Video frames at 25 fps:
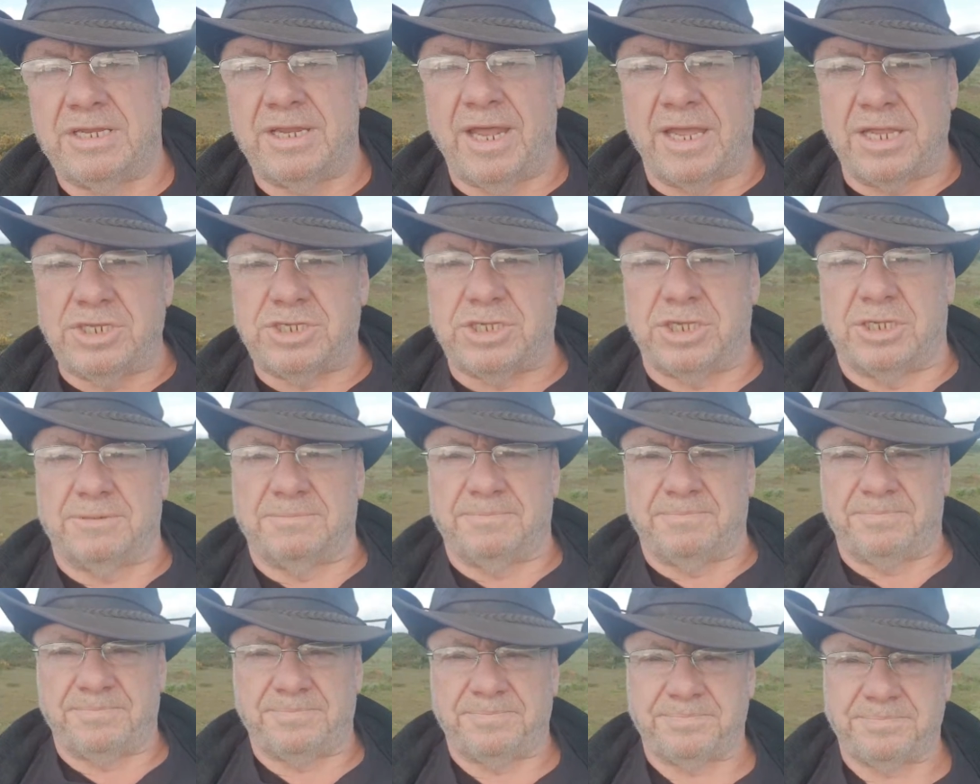nation.
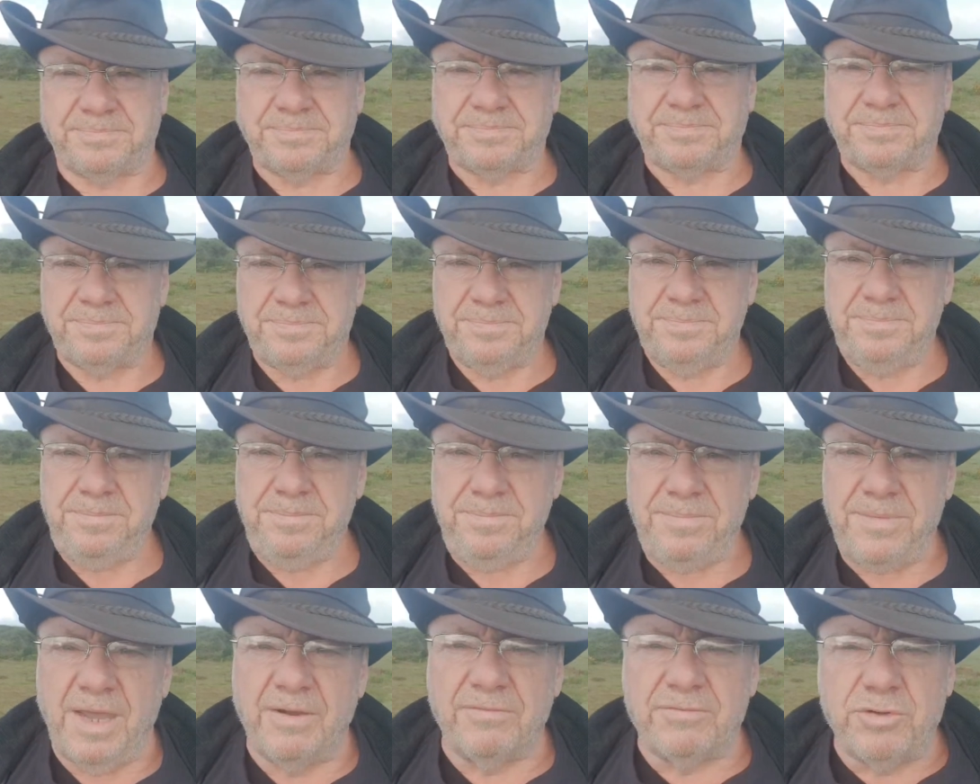
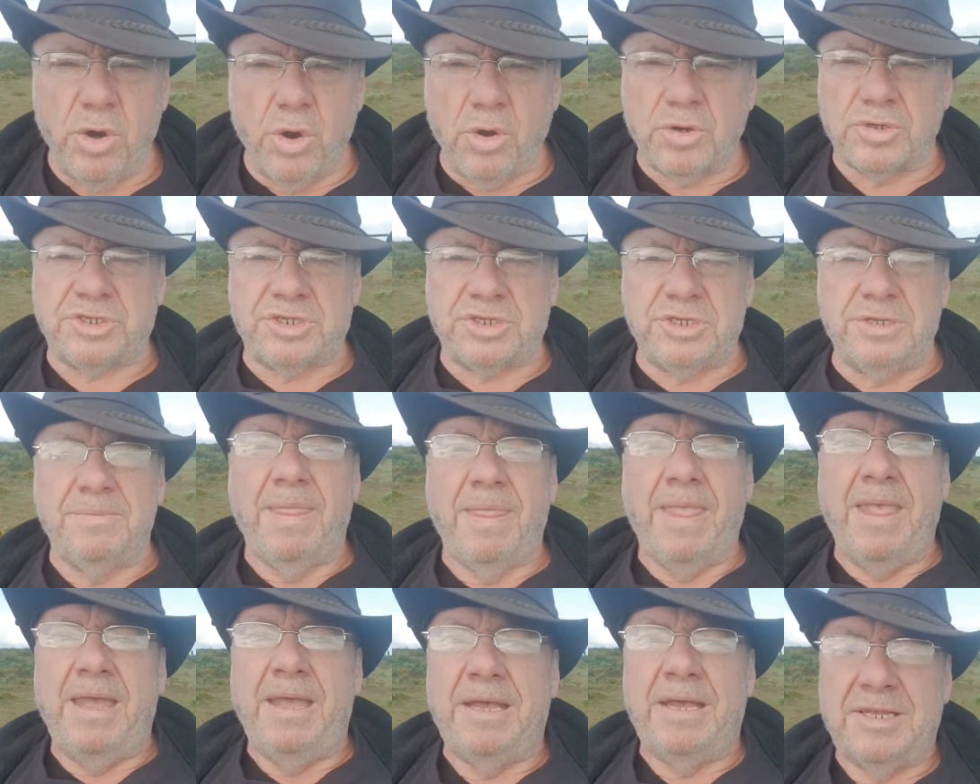Of course,
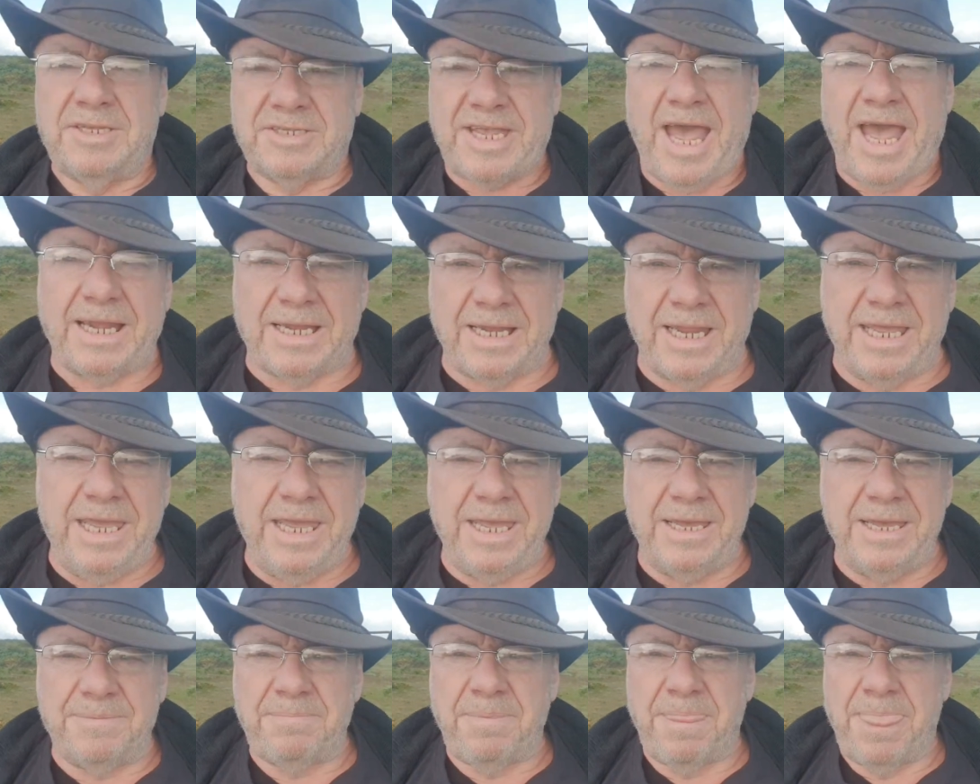
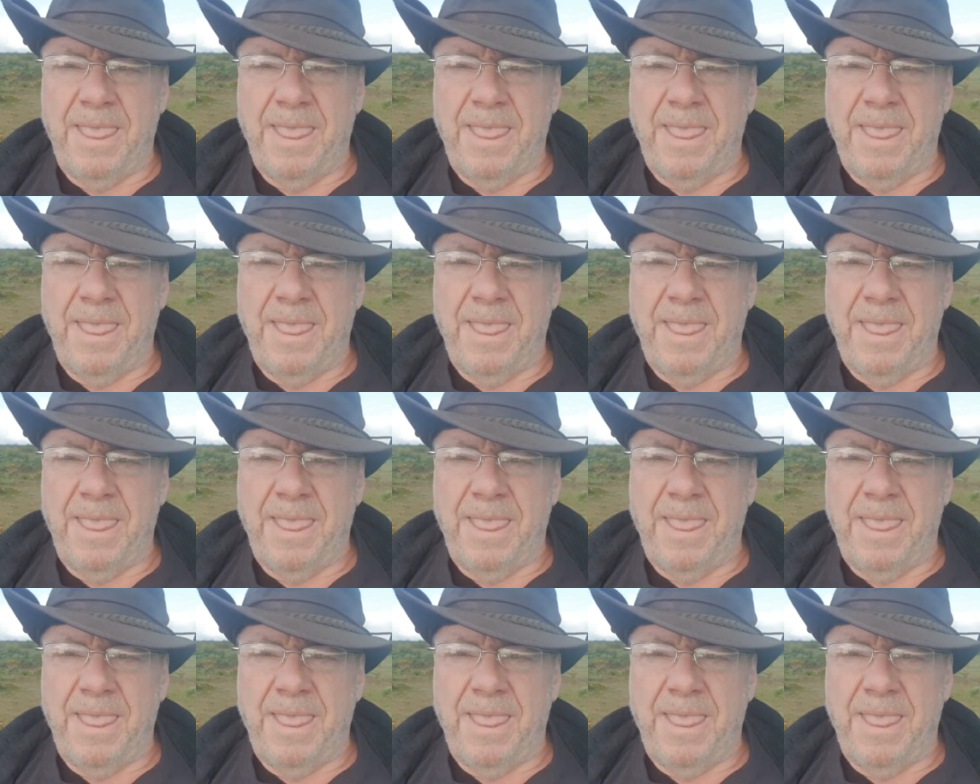sadly,